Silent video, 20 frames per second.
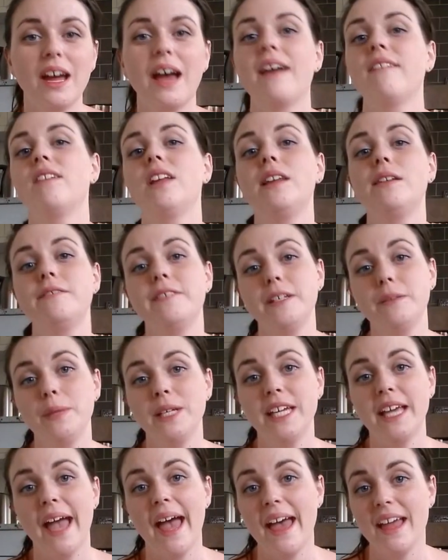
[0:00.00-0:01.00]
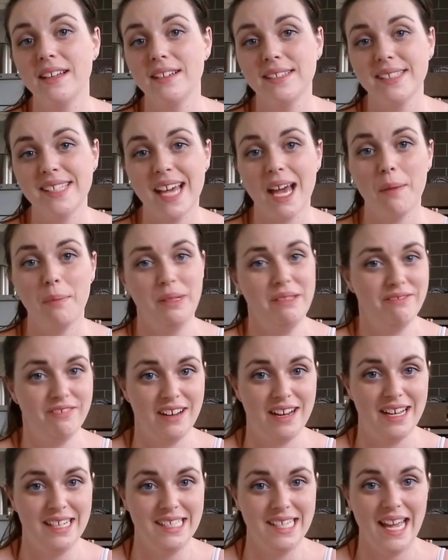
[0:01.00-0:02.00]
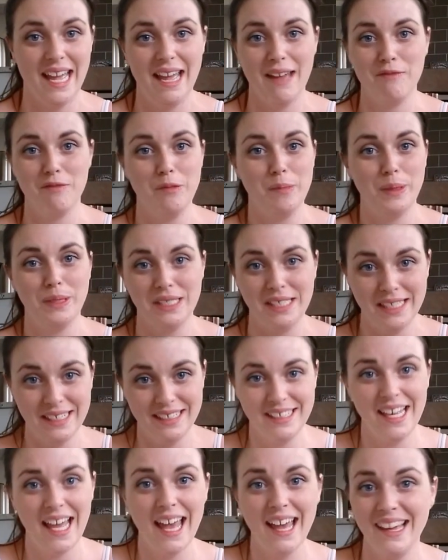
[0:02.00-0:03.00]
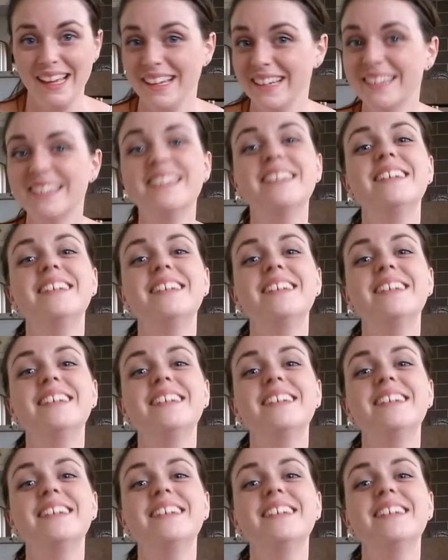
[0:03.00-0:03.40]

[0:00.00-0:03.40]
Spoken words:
Have a lovely weekend. Happy Friday, everybody. Yay.